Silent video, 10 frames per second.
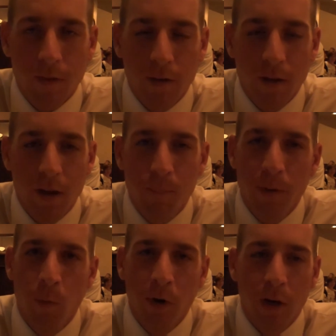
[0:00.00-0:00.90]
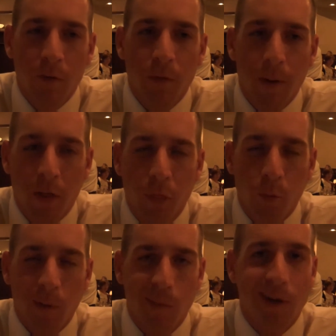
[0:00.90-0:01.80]
I've been working here for about
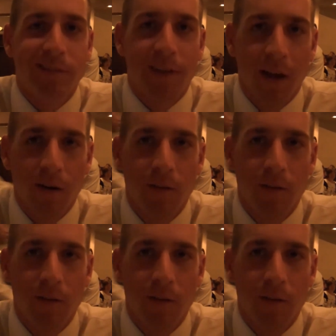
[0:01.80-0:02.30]
3 months now.